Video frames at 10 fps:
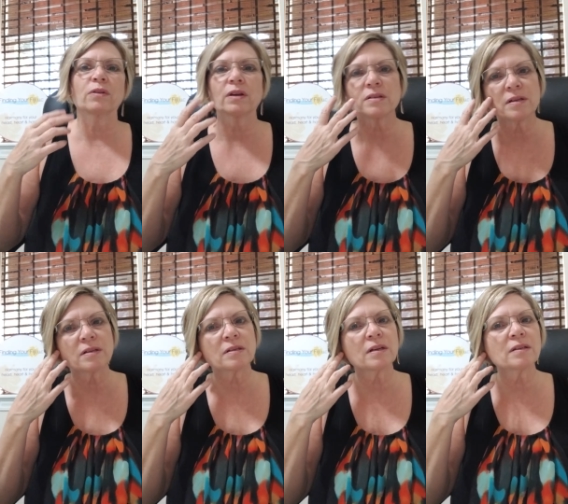this
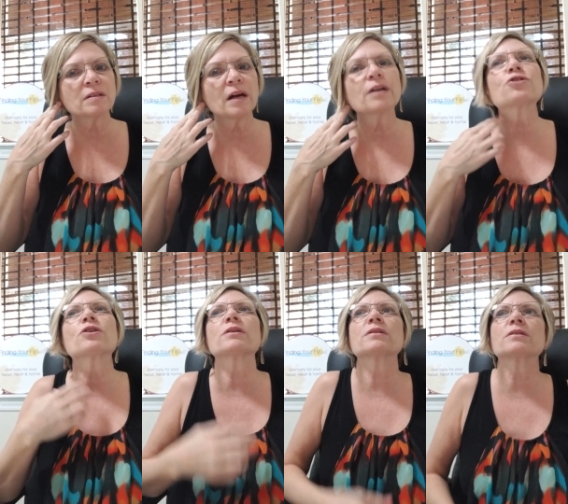is it's not
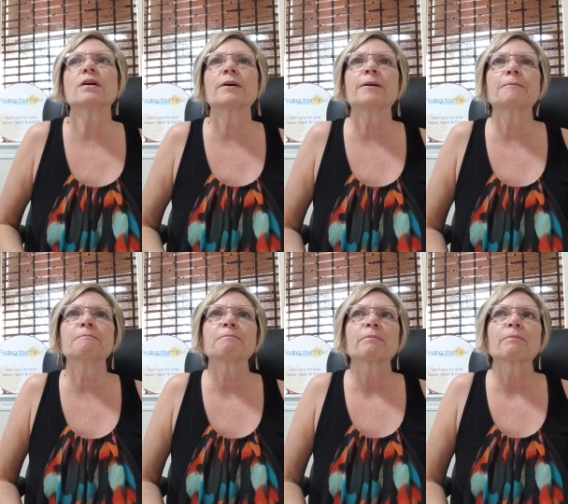just, I